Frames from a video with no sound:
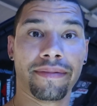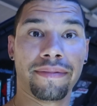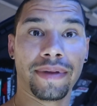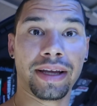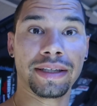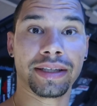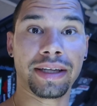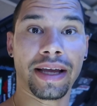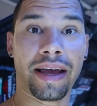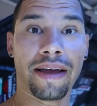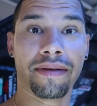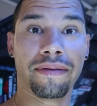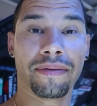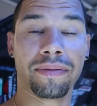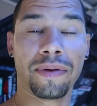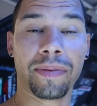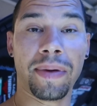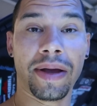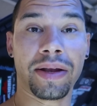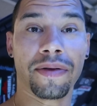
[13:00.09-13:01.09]
thanks again,
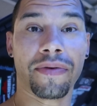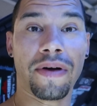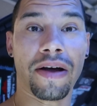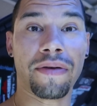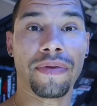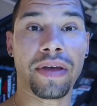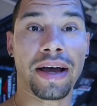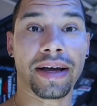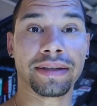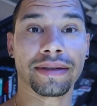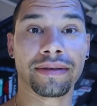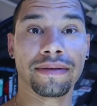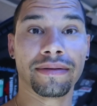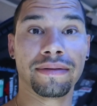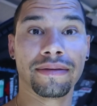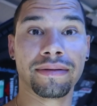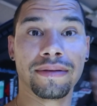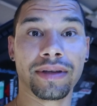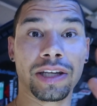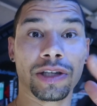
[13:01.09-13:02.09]
made it to five thousand,
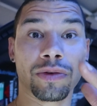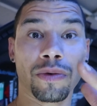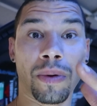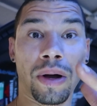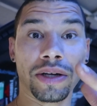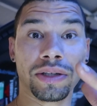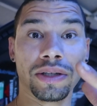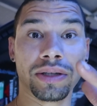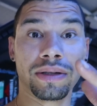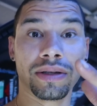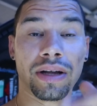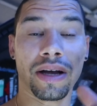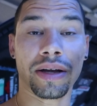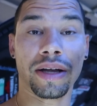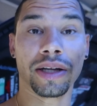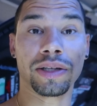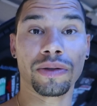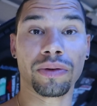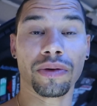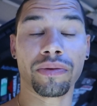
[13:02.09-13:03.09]
thanks for watching, I'll
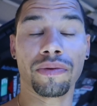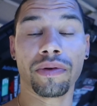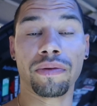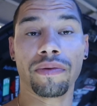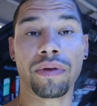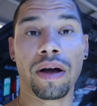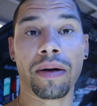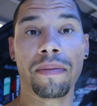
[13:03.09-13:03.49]
catch you on the flip